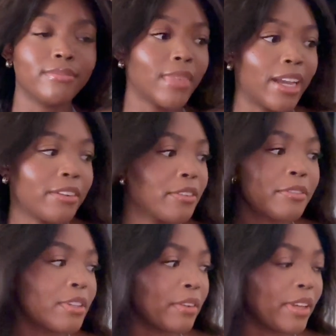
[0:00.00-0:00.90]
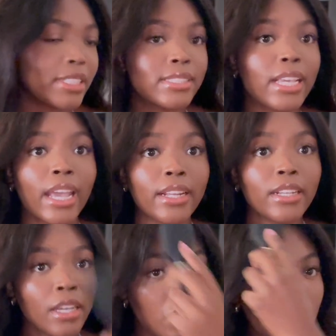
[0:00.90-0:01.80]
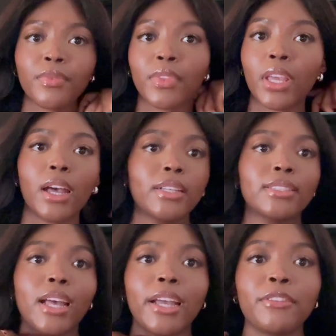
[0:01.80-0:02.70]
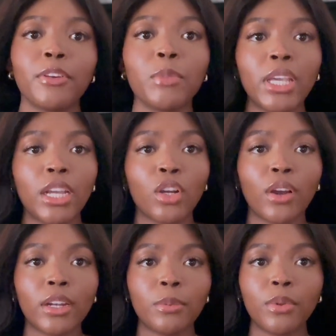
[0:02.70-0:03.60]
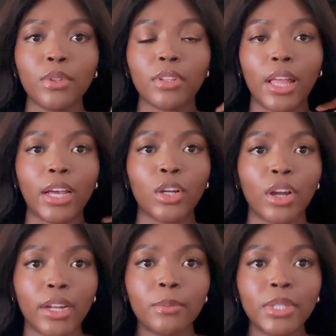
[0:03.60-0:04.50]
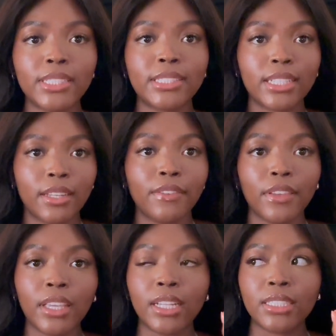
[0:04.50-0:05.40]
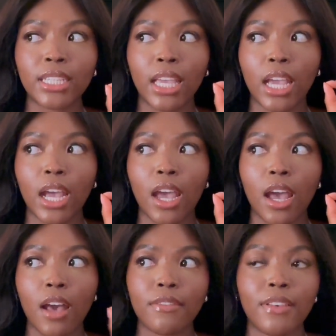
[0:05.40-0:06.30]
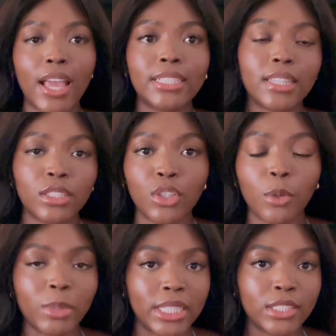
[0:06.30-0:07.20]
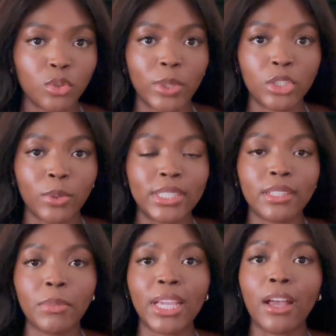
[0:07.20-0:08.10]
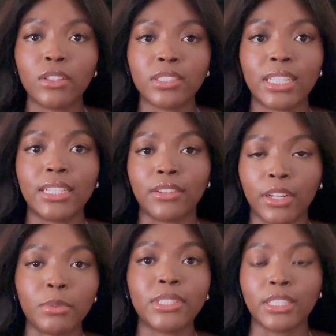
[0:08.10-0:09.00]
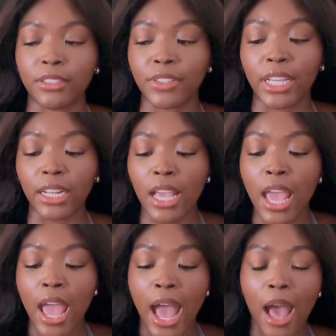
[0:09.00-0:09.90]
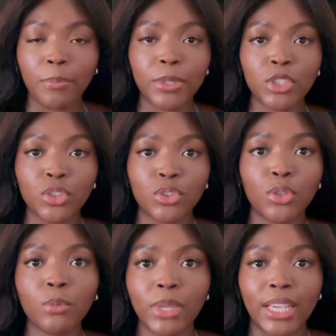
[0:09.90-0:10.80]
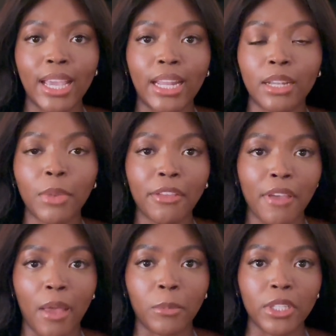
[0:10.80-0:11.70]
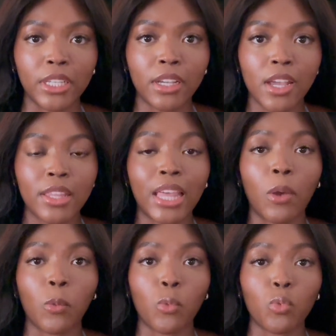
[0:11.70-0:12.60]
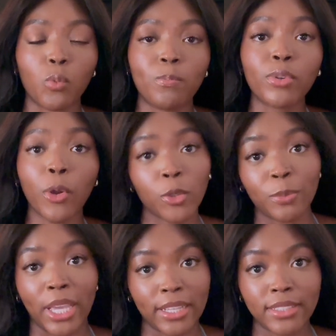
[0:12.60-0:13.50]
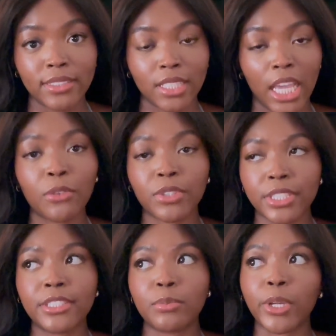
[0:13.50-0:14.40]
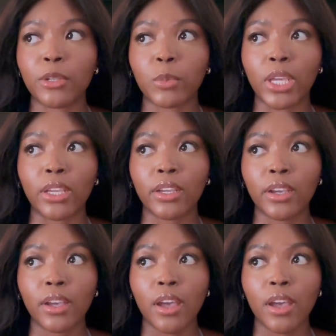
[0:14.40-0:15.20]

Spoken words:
I don't even know if I can say it. Aside from the incredibly significant event that took place in 2020, something else incredibly significant happened to me and in my family that broke me. It really did break me.